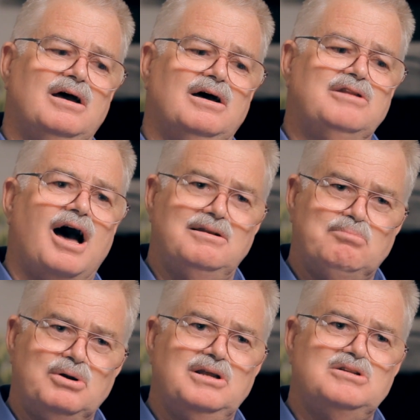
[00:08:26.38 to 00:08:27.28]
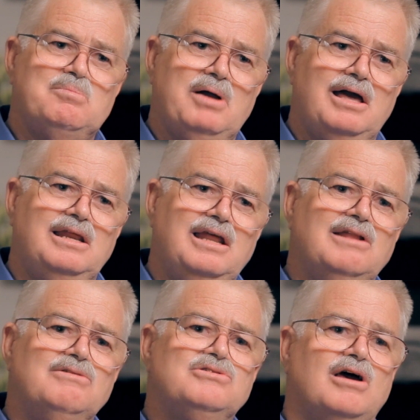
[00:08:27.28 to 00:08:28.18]
not participating
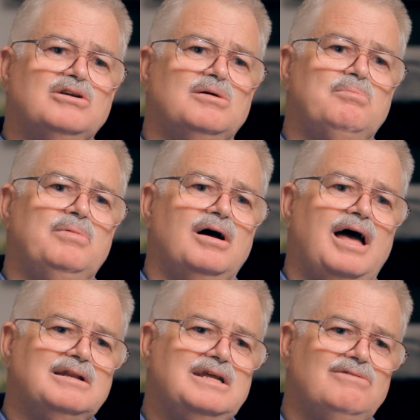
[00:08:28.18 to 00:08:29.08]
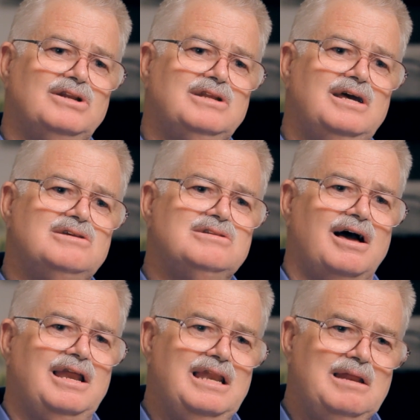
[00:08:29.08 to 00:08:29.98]
in sexual activities,
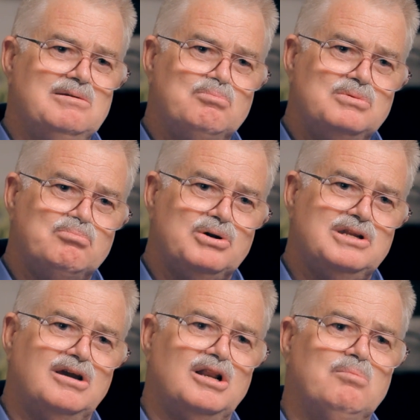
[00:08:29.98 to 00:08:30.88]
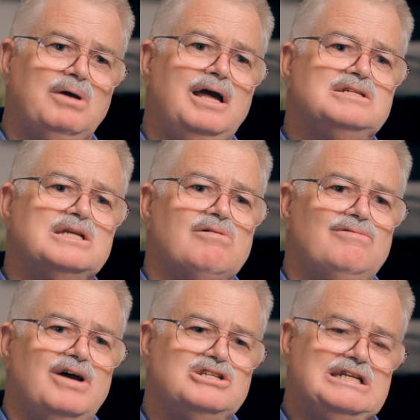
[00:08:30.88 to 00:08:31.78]
not eating particular meats. They were
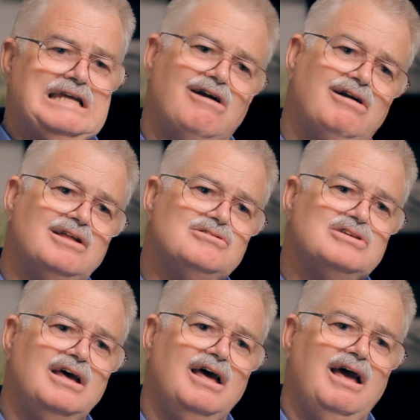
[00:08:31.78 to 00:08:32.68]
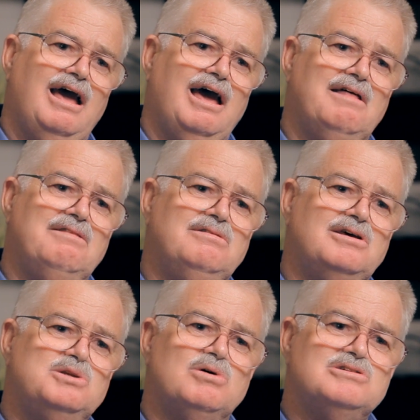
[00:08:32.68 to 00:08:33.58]
vegetarians, and
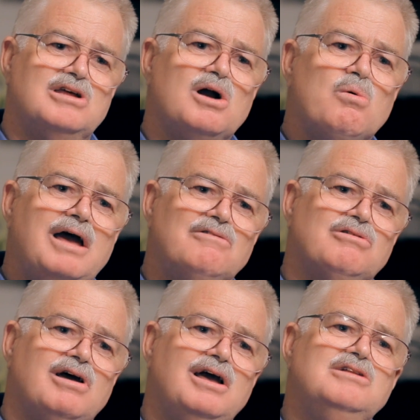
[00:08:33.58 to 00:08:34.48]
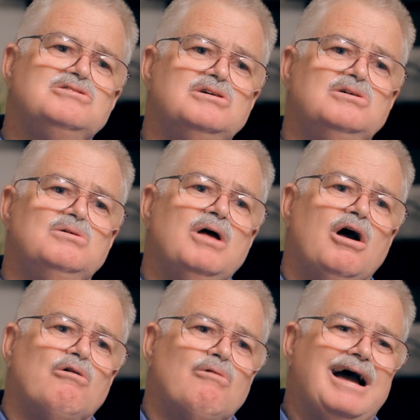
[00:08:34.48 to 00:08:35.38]
this was their way of trying to
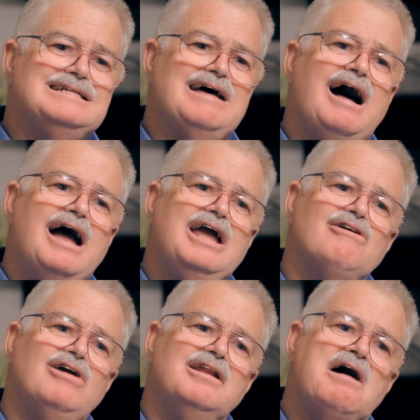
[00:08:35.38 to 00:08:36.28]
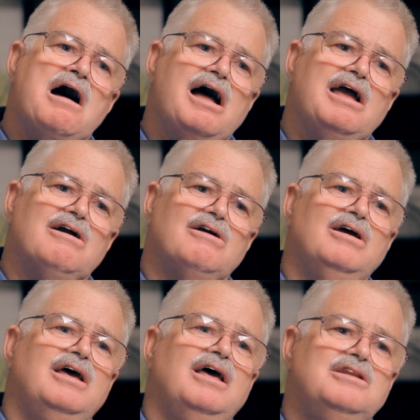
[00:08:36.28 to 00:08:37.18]
rise higher and higher
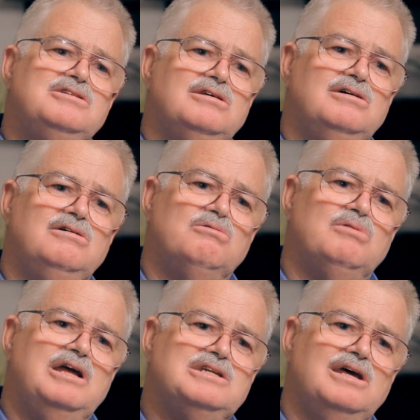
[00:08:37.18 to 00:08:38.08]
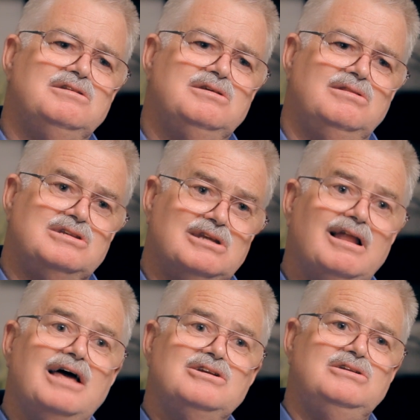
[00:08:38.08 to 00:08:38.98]
to reach into the
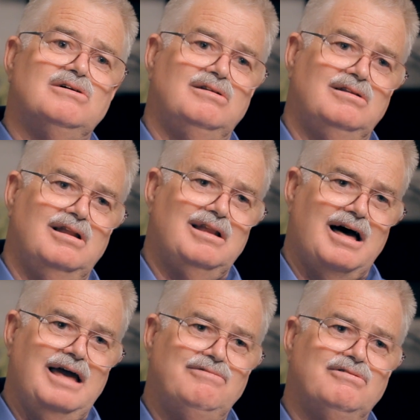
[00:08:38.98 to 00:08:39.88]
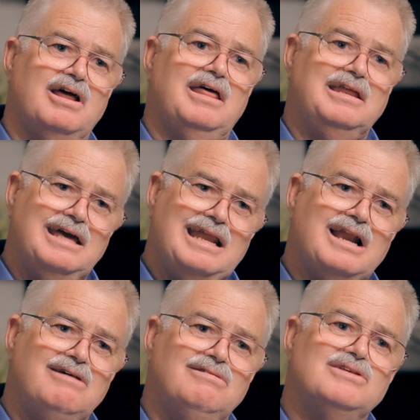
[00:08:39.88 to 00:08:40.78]
celestial life and get
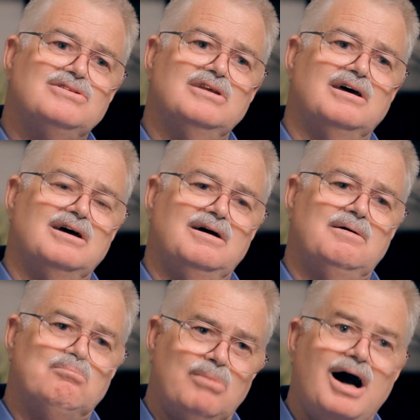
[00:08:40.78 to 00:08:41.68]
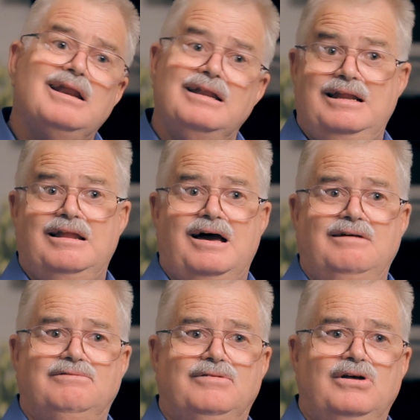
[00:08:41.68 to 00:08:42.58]
out of this bodily
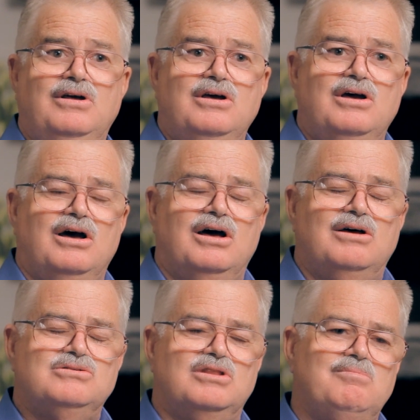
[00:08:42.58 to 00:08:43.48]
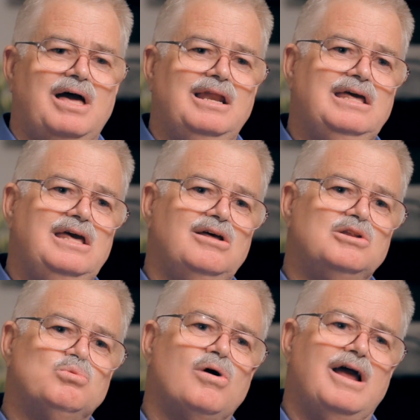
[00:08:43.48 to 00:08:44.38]
life. So the
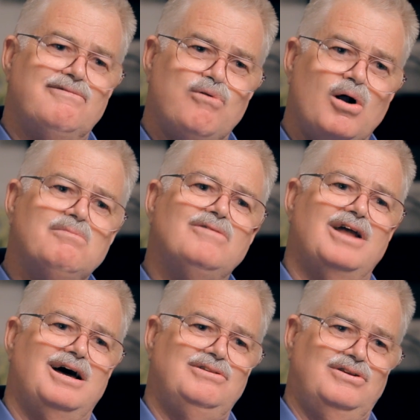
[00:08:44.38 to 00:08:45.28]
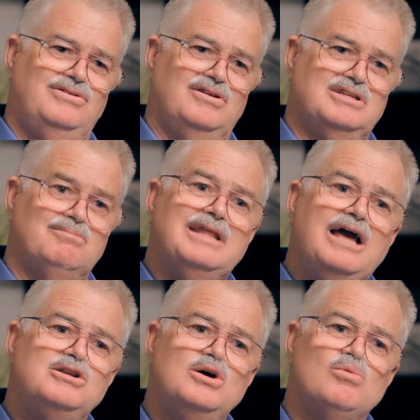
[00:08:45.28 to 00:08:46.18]
Manichaeans were a form of Gnosticism, and they
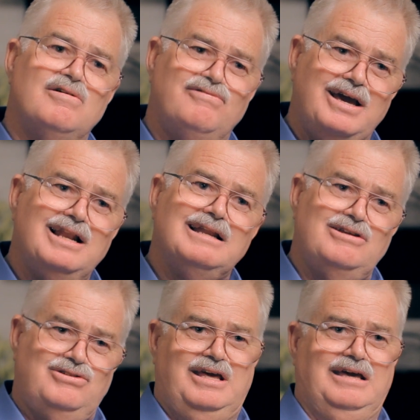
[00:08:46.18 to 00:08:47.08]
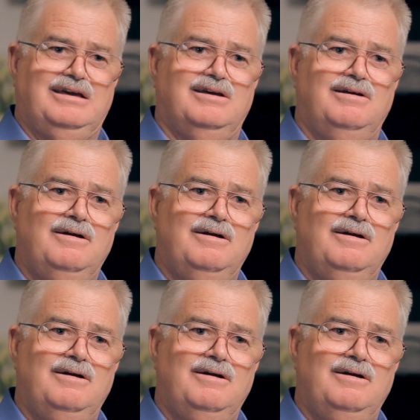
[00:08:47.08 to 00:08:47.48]
too were fatalistic.